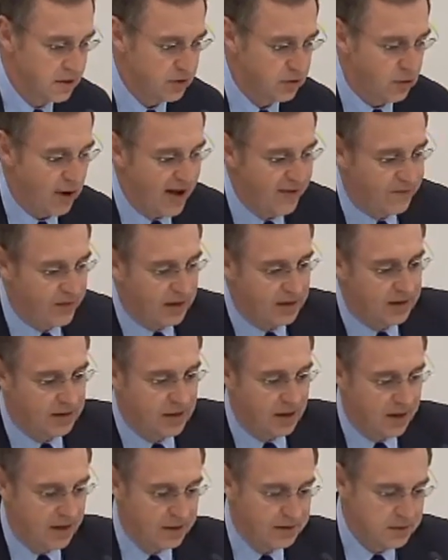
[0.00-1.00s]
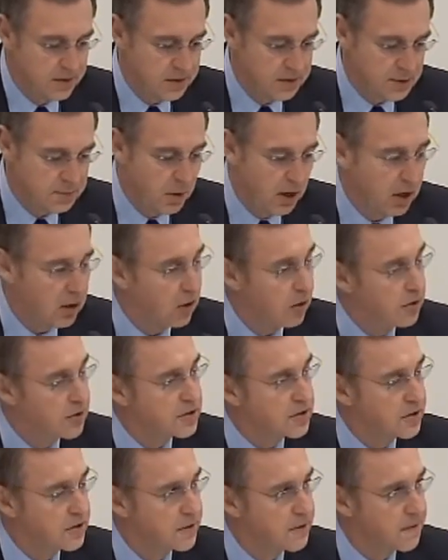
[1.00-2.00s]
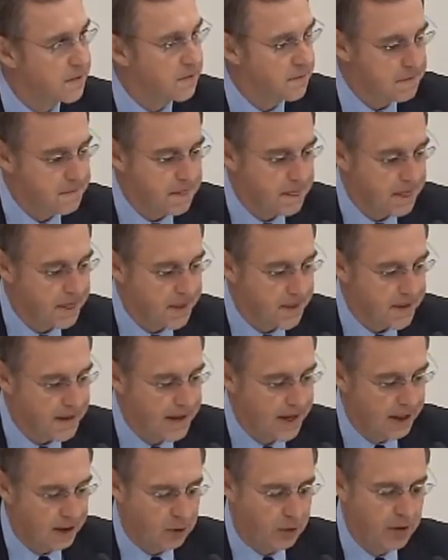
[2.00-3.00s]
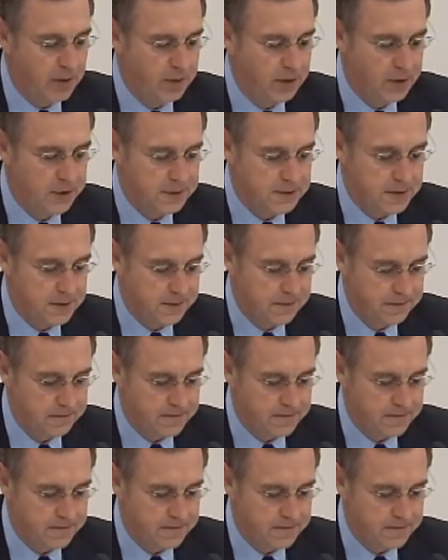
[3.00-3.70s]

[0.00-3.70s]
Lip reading: traffic smugglers and criminals.